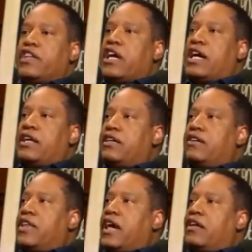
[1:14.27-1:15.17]
The
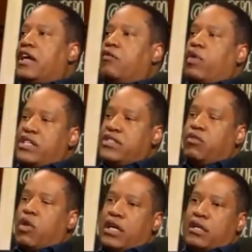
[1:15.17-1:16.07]
idea that a
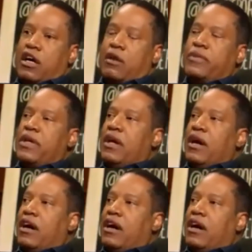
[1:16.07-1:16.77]
racist white cop